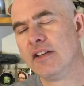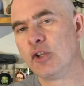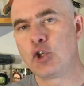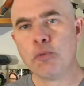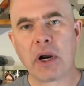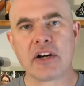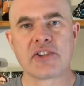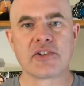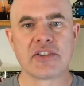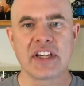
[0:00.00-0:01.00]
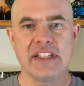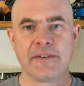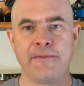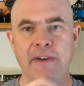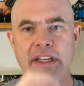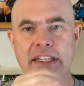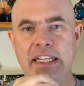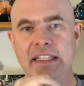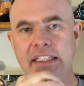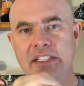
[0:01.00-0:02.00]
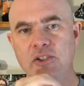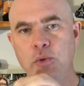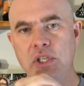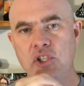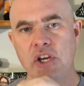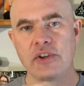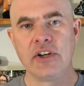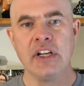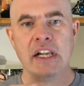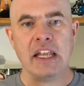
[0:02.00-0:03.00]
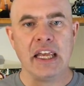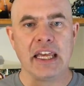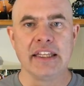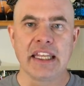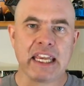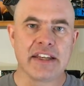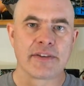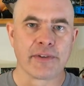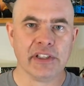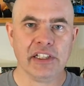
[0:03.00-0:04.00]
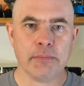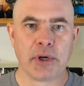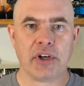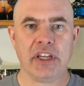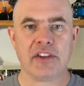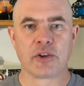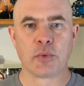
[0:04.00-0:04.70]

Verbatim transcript: The two parts are designed to fit neatly into each other. In the case of the little boy, there